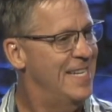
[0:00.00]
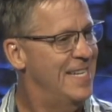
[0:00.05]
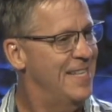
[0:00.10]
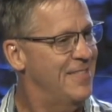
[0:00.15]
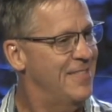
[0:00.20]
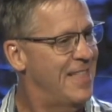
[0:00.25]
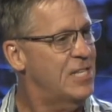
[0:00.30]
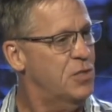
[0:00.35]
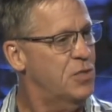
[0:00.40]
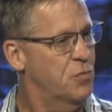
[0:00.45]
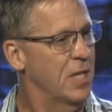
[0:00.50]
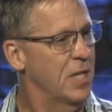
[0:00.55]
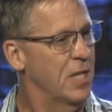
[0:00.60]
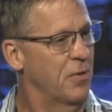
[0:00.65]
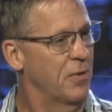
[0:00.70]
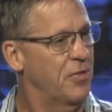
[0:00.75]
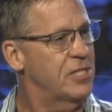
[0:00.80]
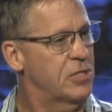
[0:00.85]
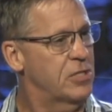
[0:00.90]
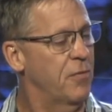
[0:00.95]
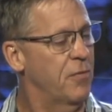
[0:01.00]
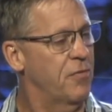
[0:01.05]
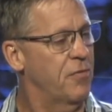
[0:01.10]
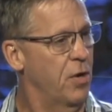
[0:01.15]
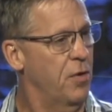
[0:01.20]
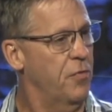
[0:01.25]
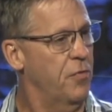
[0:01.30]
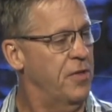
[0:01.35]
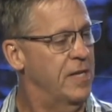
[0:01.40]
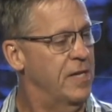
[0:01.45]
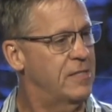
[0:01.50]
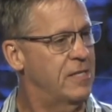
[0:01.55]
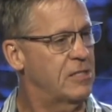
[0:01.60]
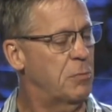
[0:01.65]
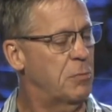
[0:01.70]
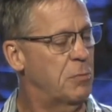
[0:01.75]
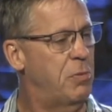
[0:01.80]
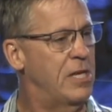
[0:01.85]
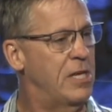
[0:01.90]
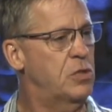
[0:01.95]
That's really what the center of the earth is. It's
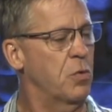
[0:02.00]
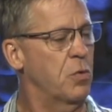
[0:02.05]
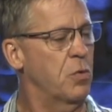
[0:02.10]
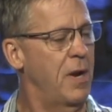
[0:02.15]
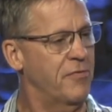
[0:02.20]
a place where